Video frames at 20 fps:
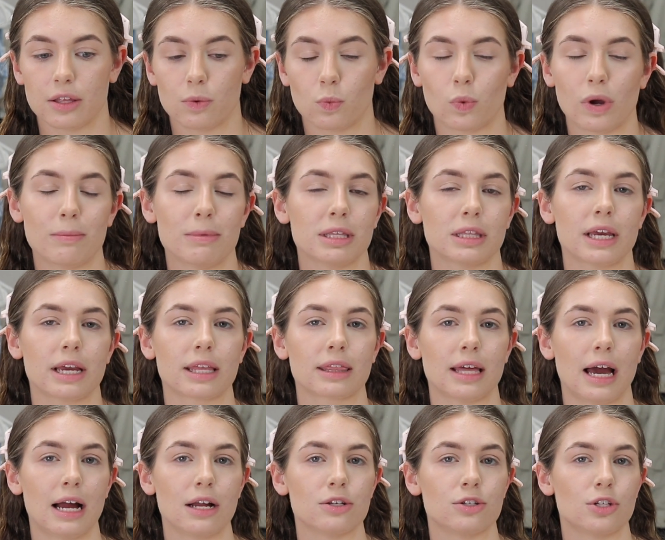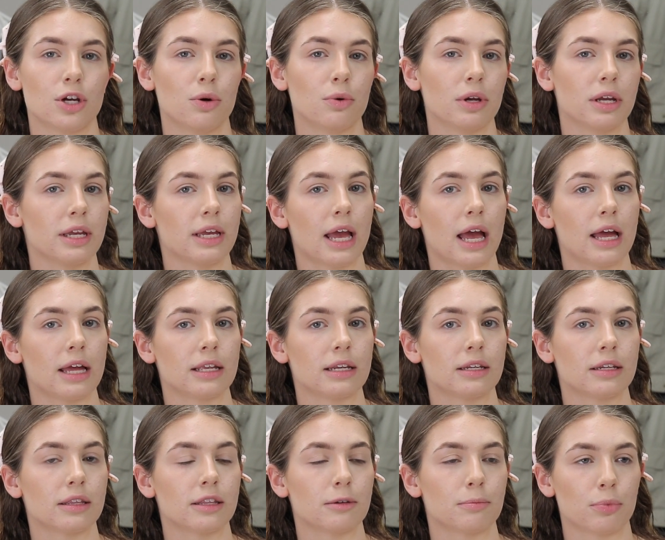women like that don't
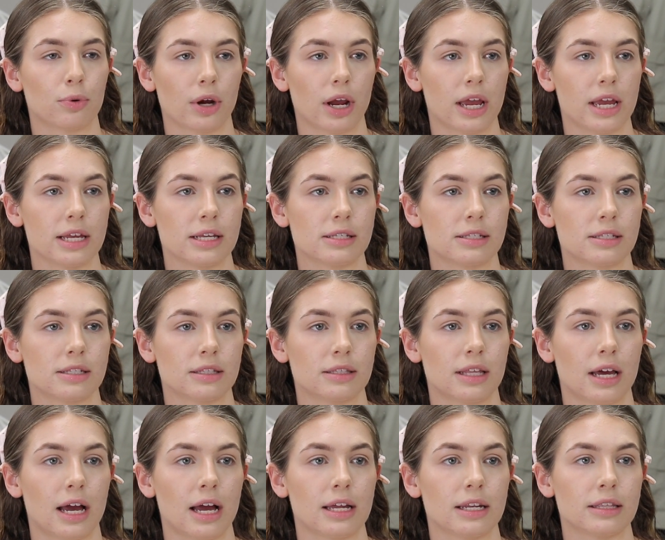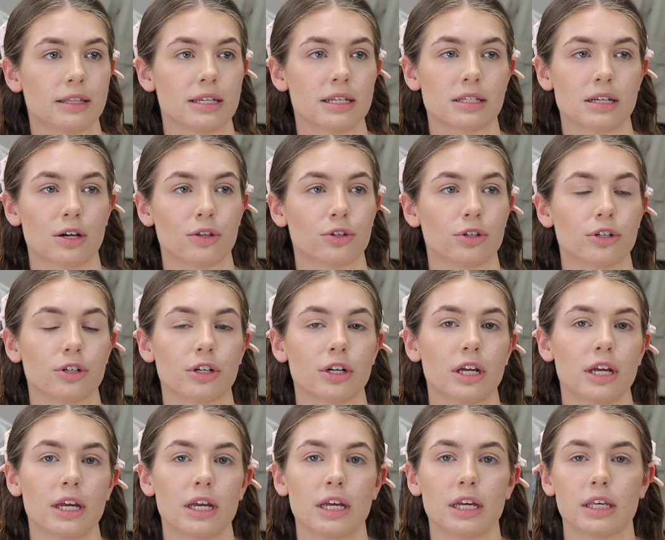get the praise that these other